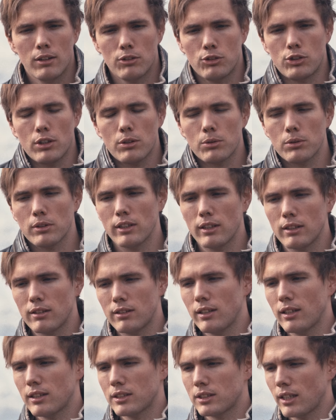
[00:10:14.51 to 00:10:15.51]
generally
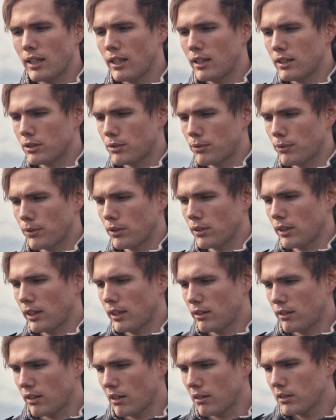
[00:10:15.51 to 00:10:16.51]
TSA is for
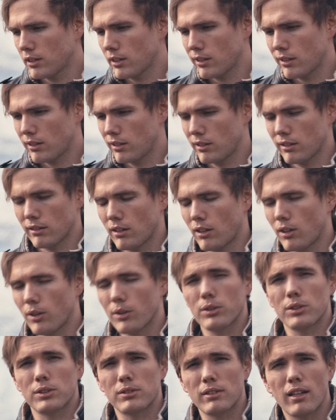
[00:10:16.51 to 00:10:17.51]
like Delta and all
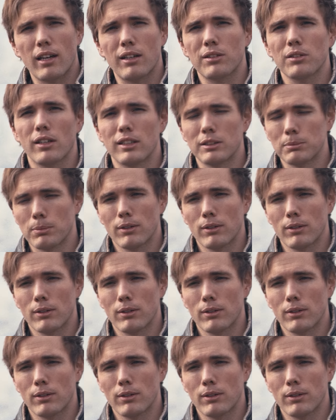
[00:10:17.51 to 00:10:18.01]
the airlines.